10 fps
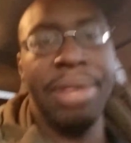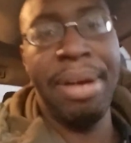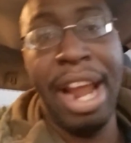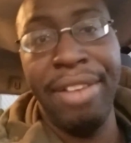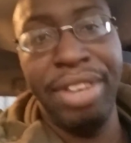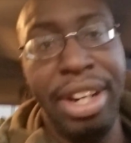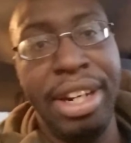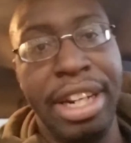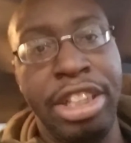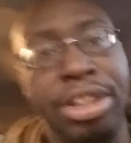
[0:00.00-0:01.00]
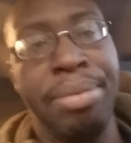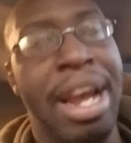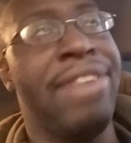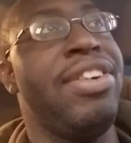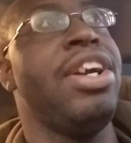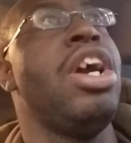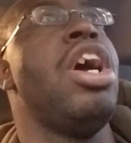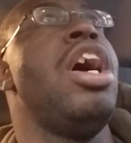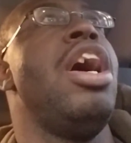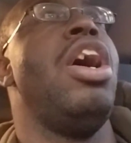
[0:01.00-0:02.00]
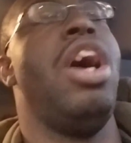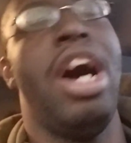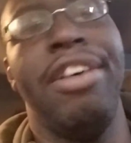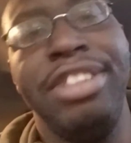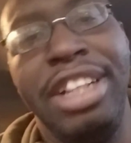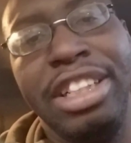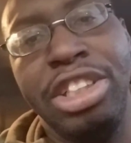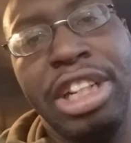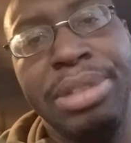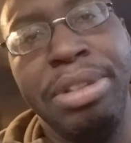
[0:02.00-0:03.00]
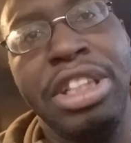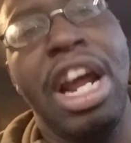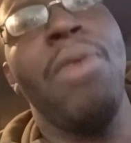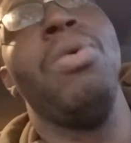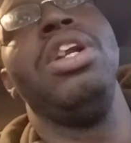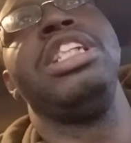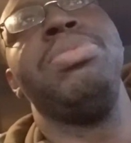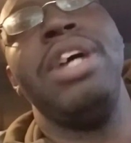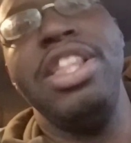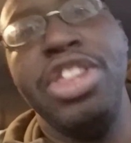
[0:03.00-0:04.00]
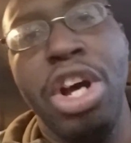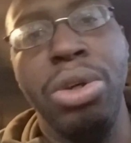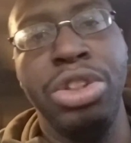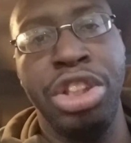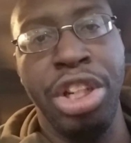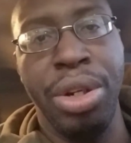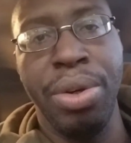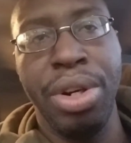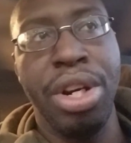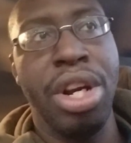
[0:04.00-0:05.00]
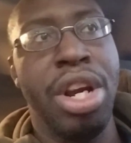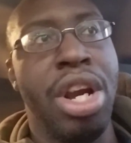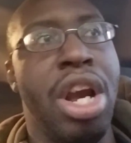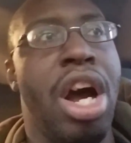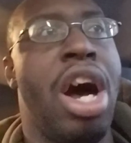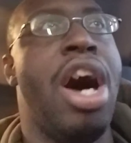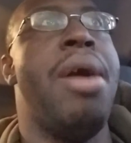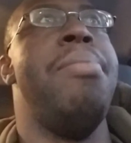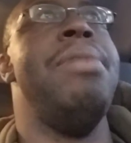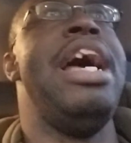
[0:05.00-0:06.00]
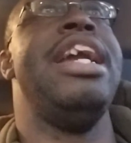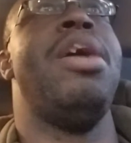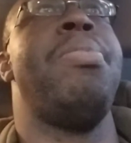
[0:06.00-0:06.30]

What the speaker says: having, the issue I'm having, obviously in the transmission, I will explain those too. And I'll